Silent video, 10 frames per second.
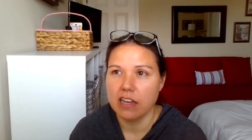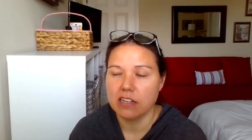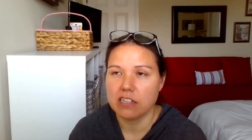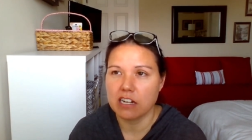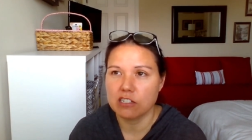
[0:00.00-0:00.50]

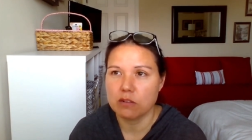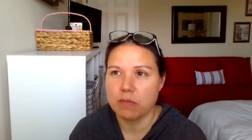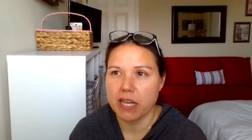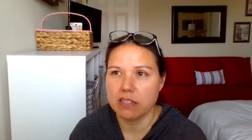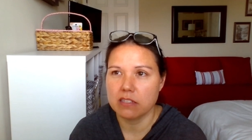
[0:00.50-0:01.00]
Dr.
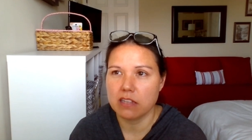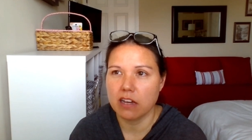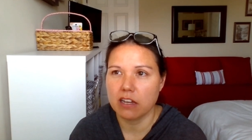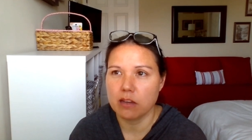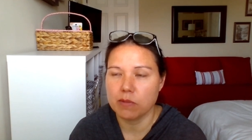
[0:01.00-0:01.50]
Ben saw
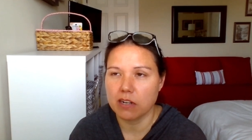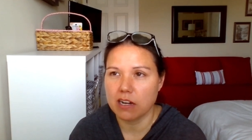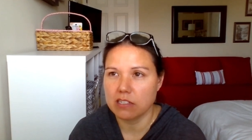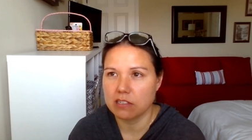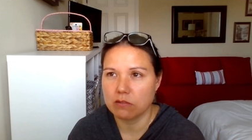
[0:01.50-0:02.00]
it come
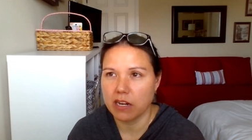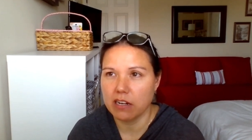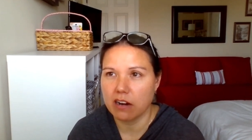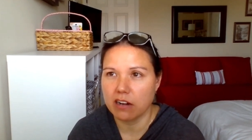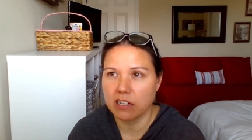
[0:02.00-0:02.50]
across his
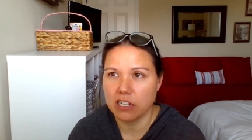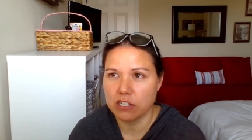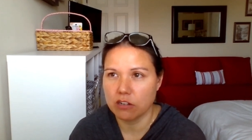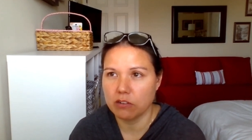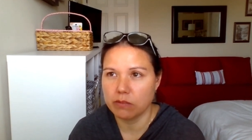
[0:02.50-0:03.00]
radar, and he
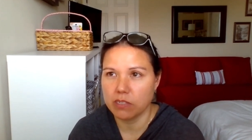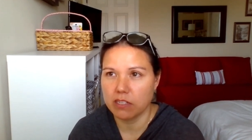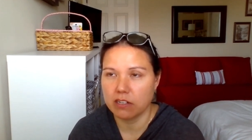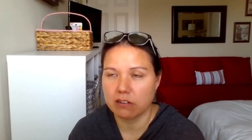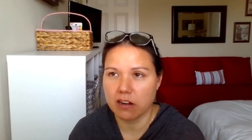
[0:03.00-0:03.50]
showed up to
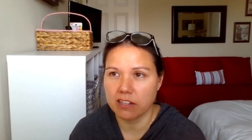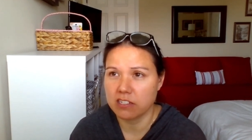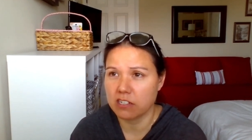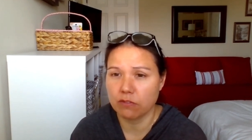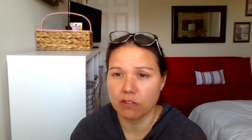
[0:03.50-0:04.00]
the
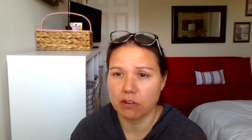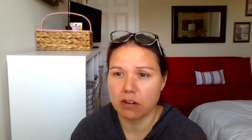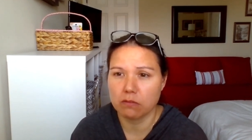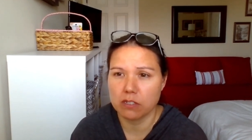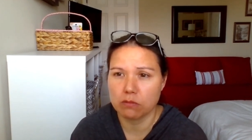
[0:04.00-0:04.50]
neurology
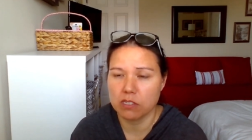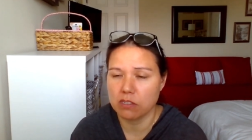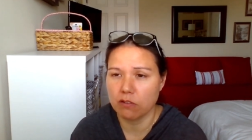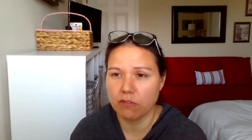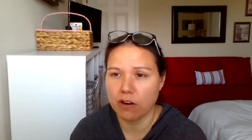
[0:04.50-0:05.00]
floor, which was
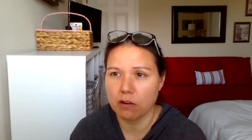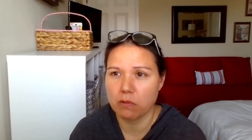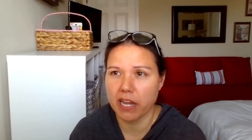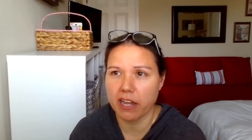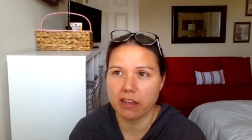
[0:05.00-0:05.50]
so far
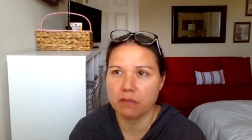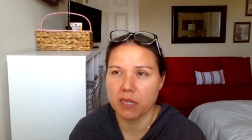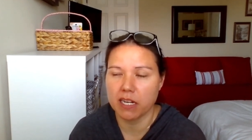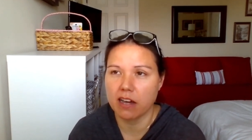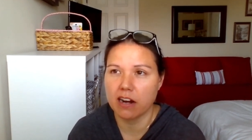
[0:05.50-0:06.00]
away. I
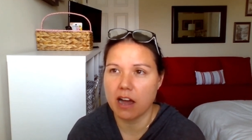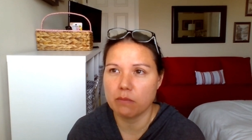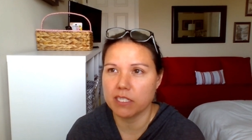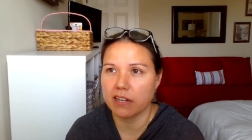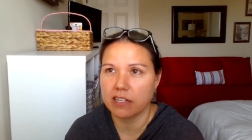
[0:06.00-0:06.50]
mean, on
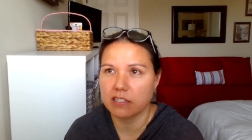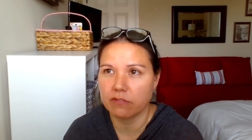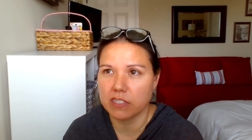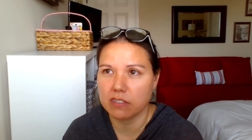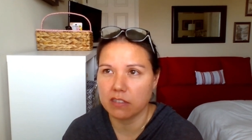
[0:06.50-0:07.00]
opposite ends of
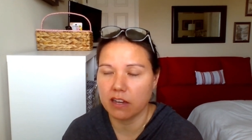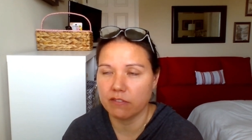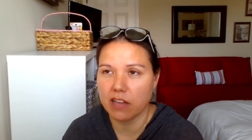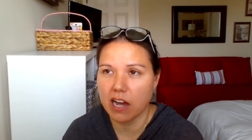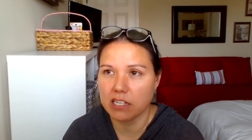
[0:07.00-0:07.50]

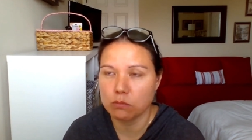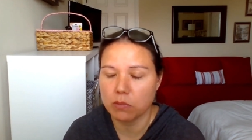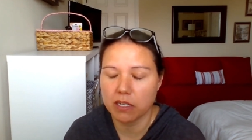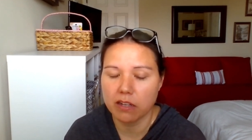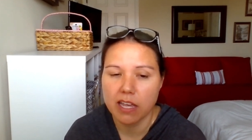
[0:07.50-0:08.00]
the
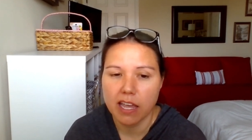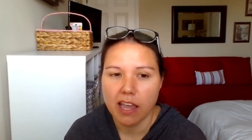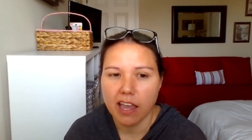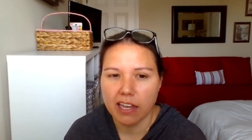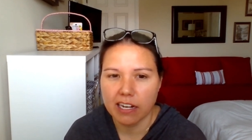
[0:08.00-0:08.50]
hospital.
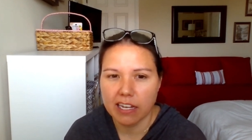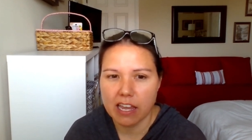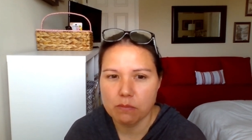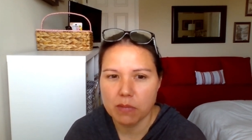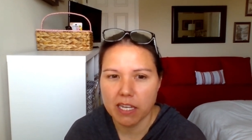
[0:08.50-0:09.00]
And he
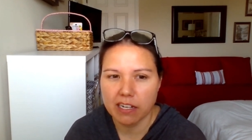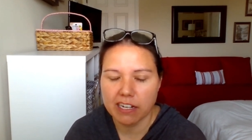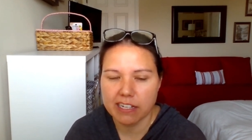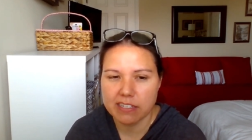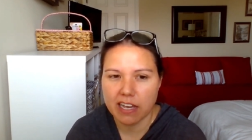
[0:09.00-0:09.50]
came in, and
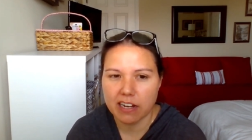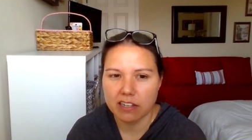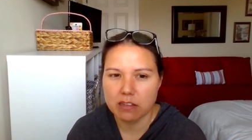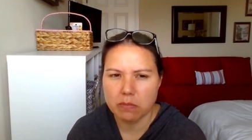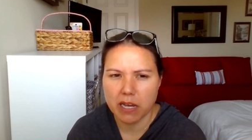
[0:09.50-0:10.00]
he sat
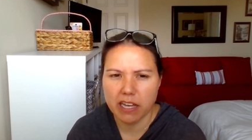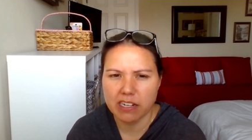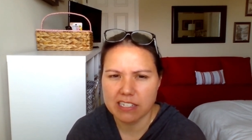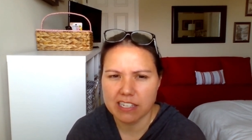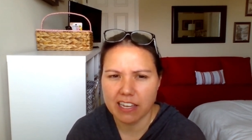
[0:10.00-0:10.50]
on the bed, and
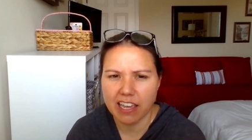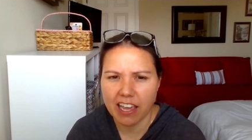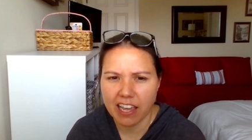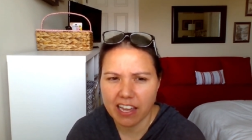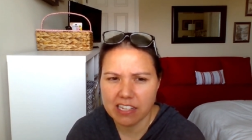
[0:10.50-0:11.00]
he's like,
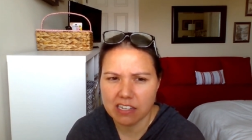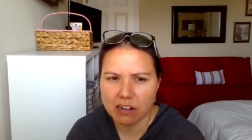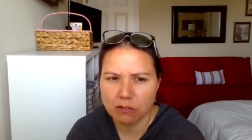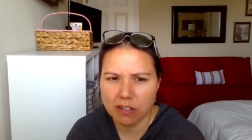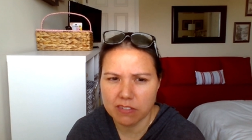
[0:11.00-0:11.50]
"Hey, I saw
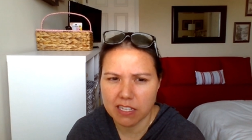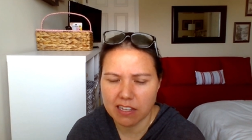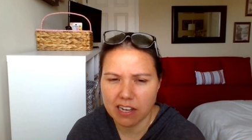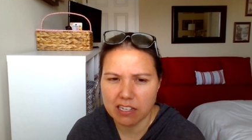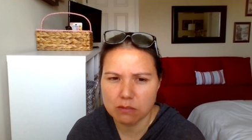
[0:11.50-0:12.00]
Reeve's in the
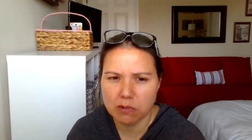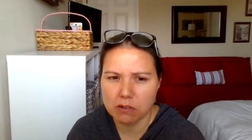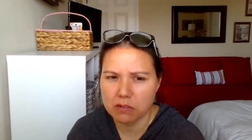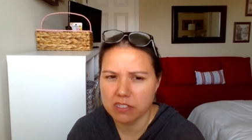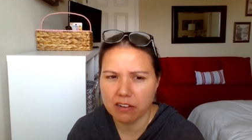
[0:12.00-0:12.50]
hospital.
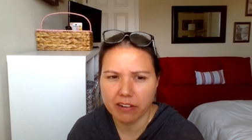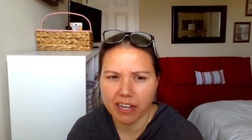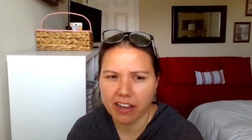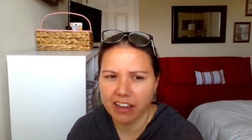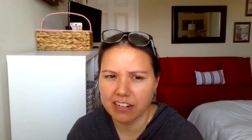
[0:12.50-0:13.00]
What's going
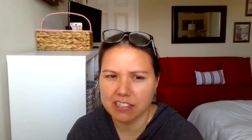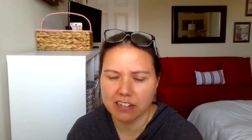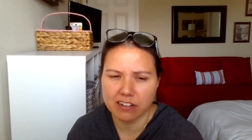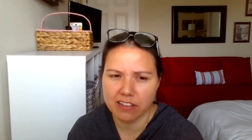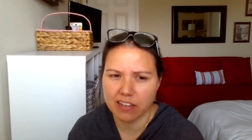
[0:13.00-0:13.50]
on? Is there
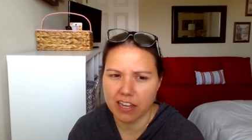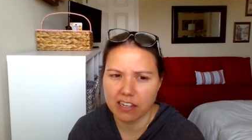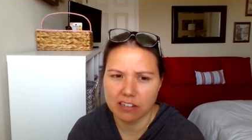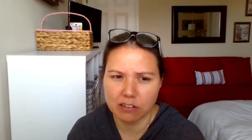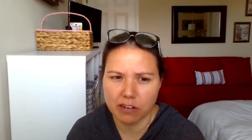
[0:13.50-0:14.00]
anything I
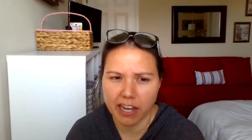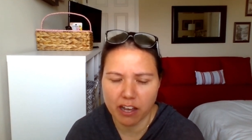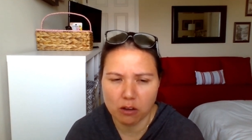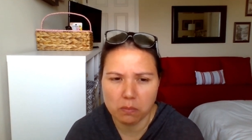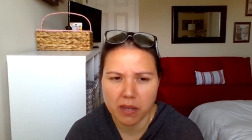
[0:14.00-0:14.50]
can do to
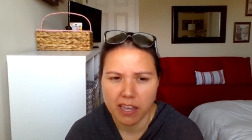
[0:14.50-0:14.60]
help?"